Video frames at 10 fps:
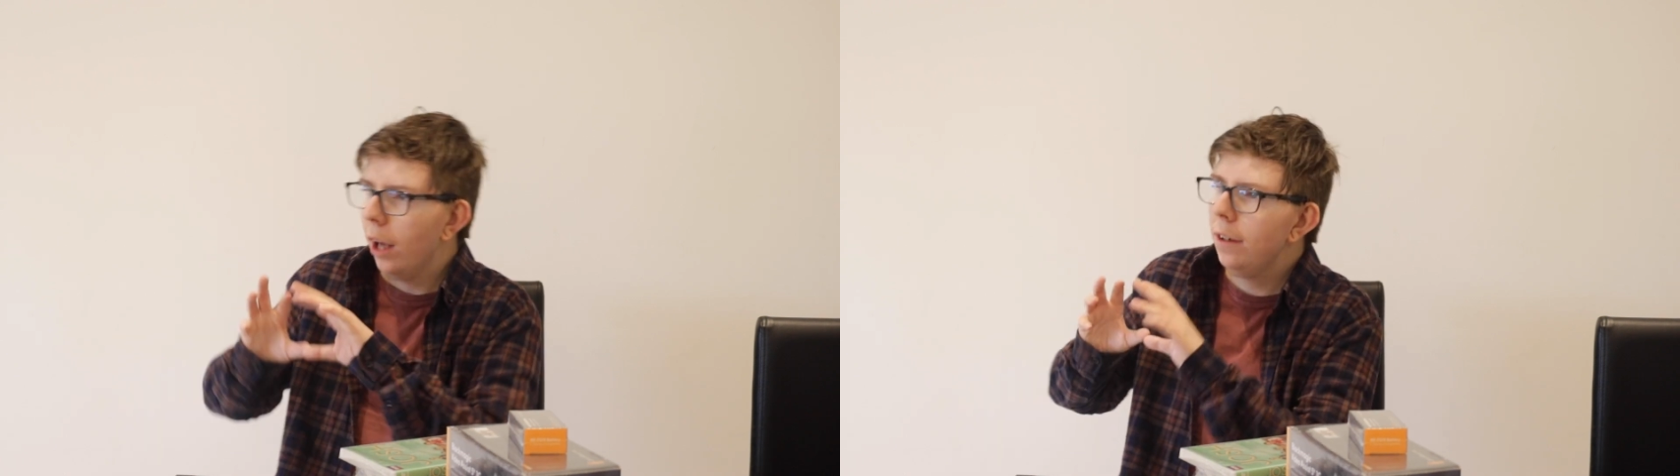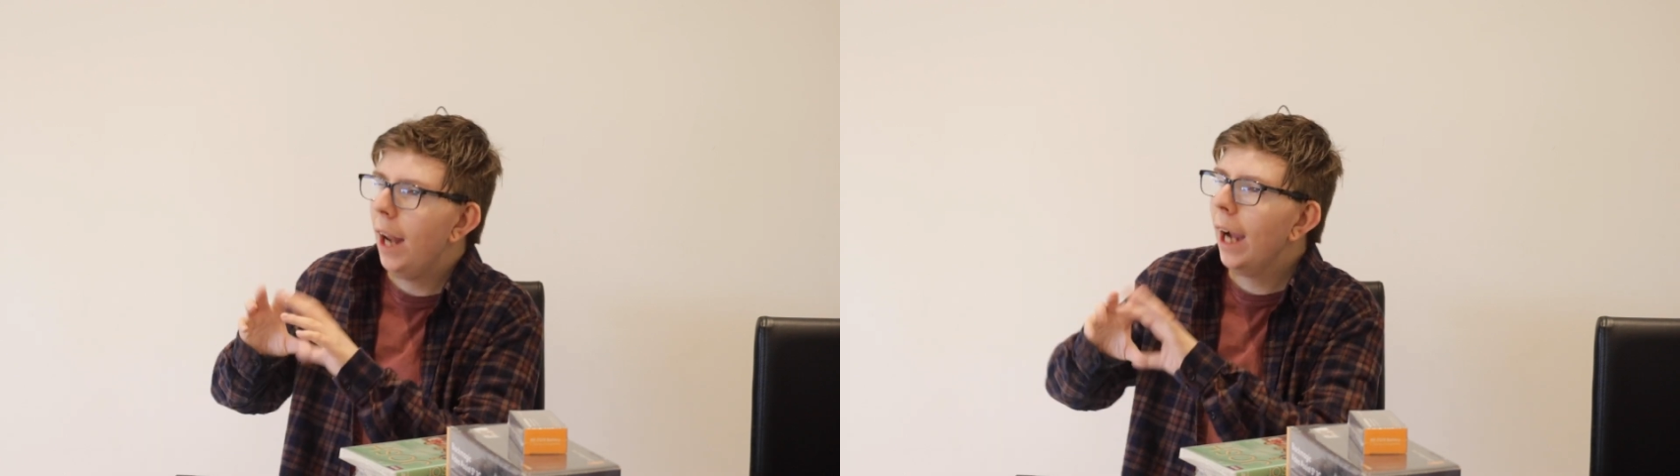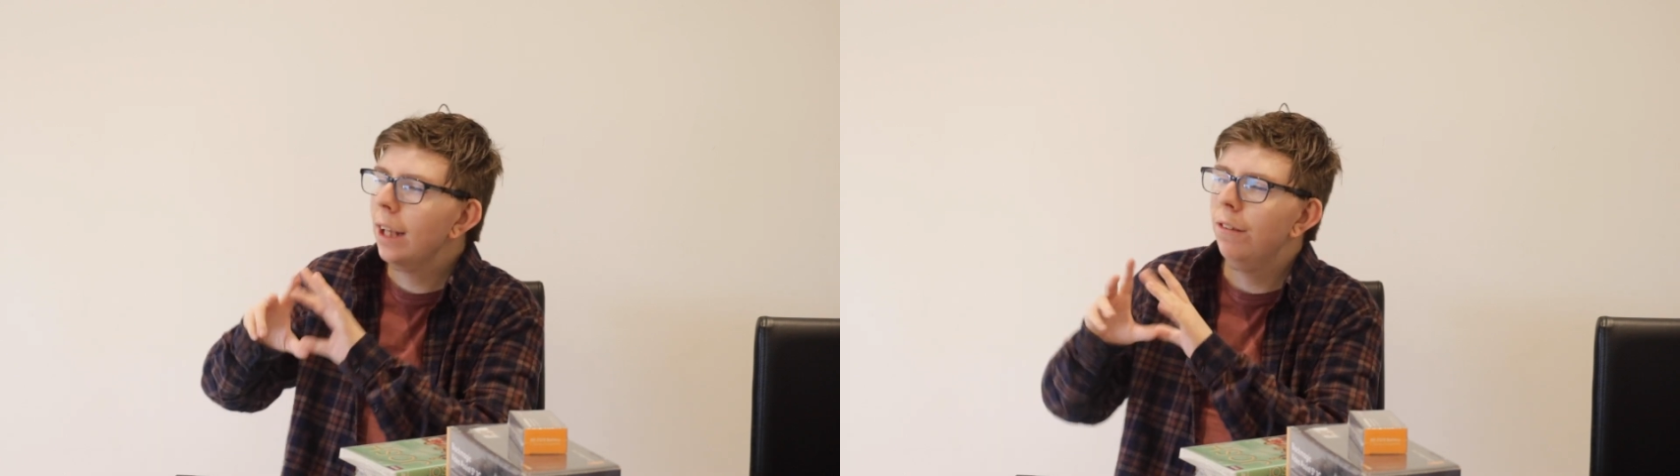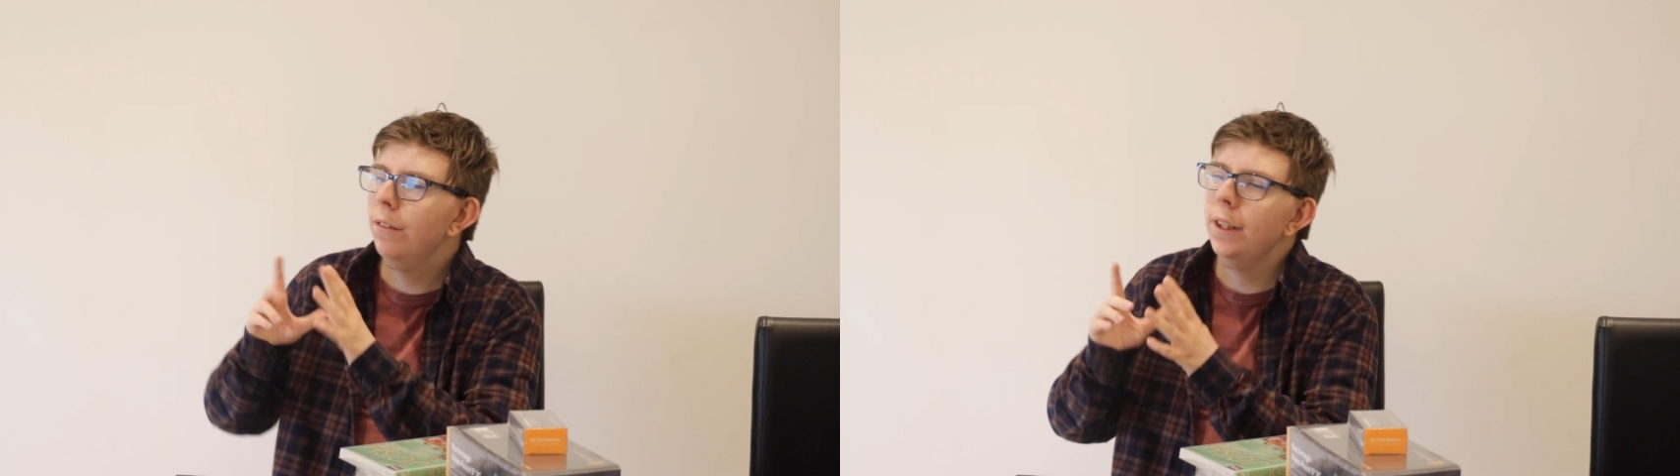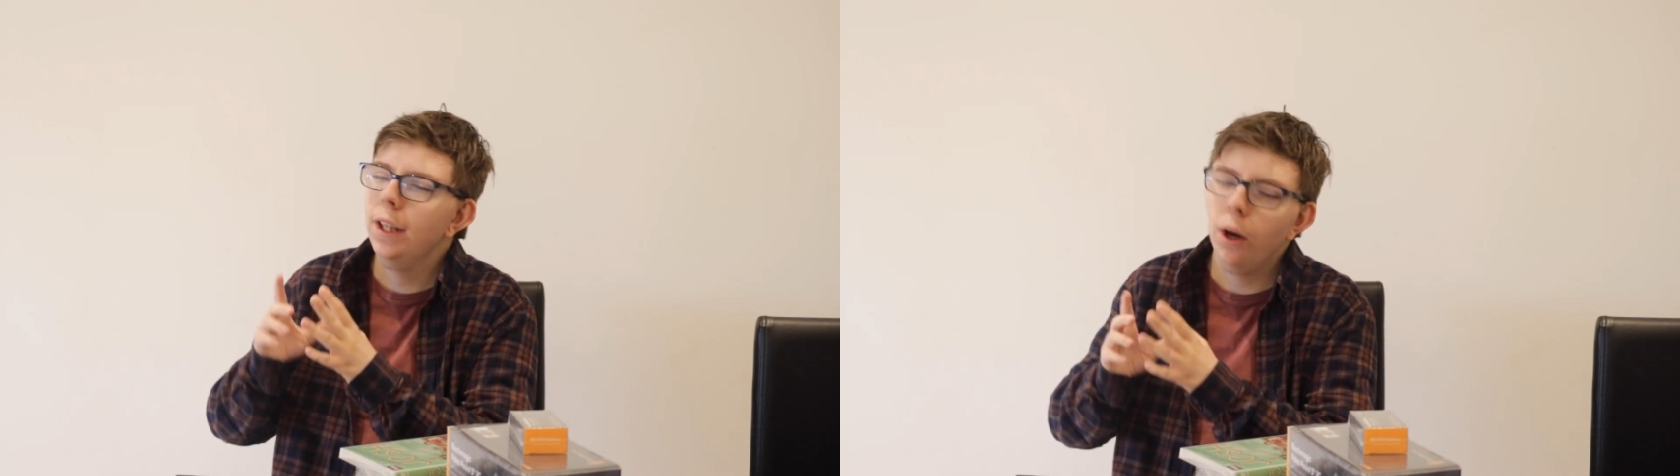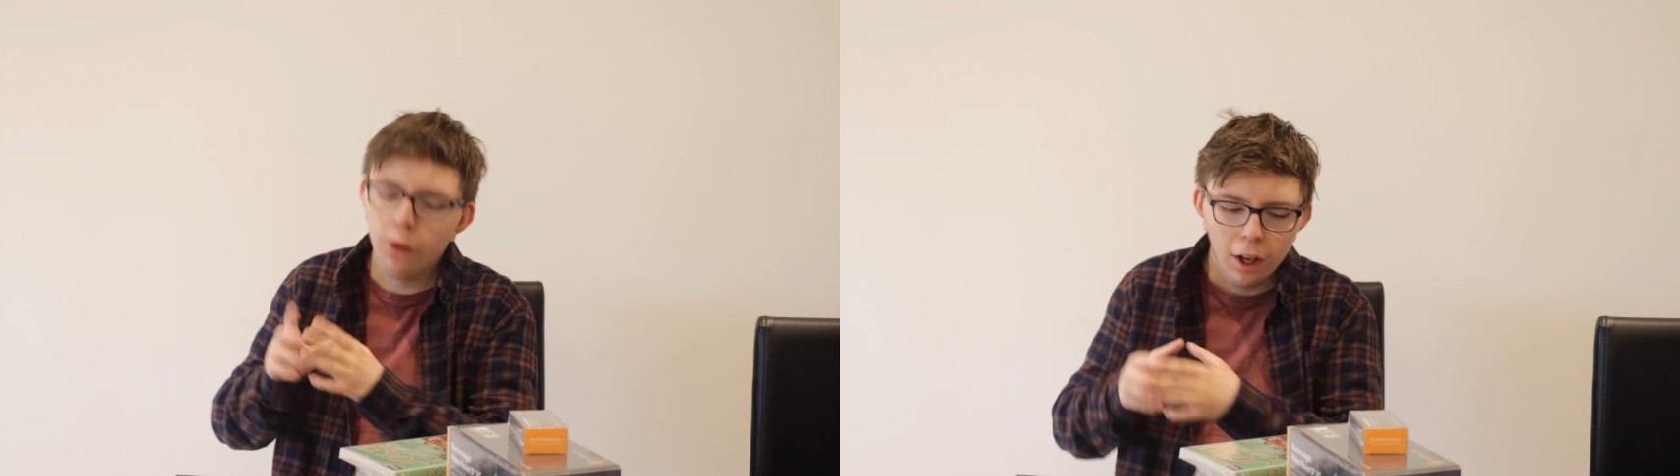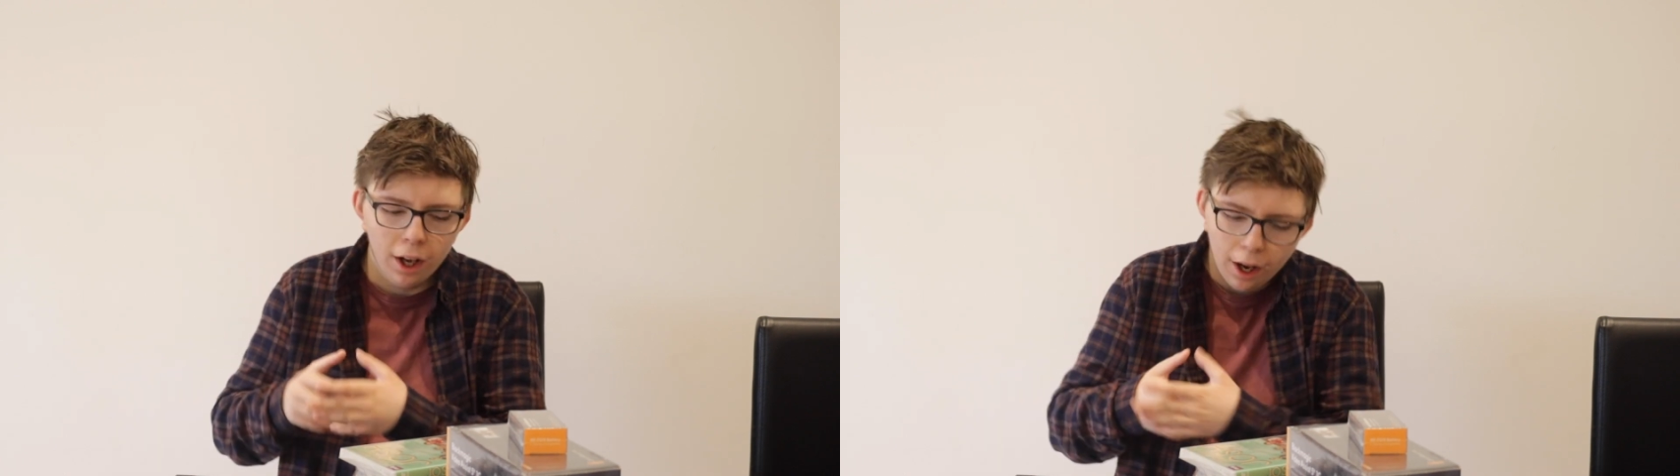A nice video